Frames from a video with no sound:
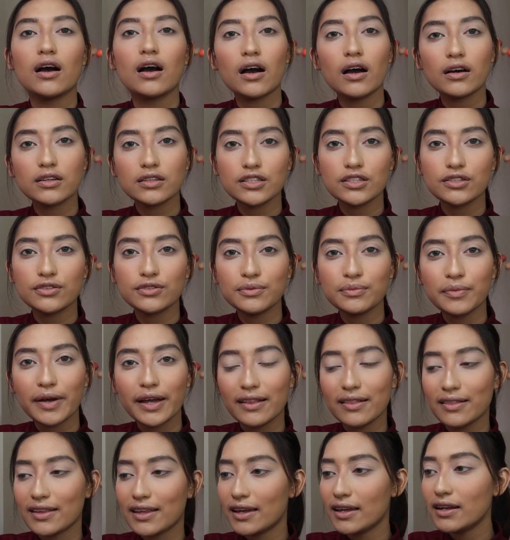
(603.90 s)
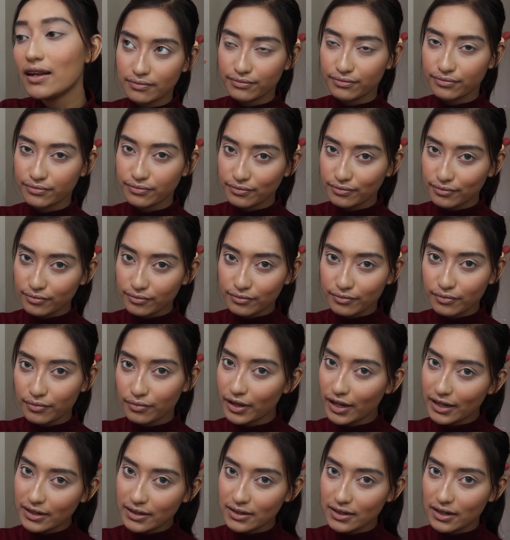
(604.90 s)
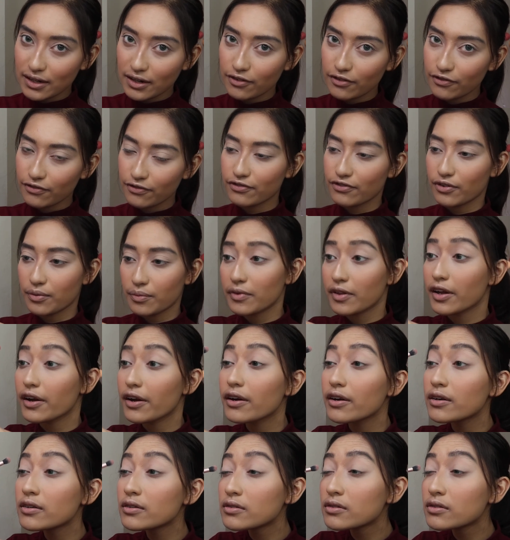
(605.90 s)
onto my lid, blend it from there.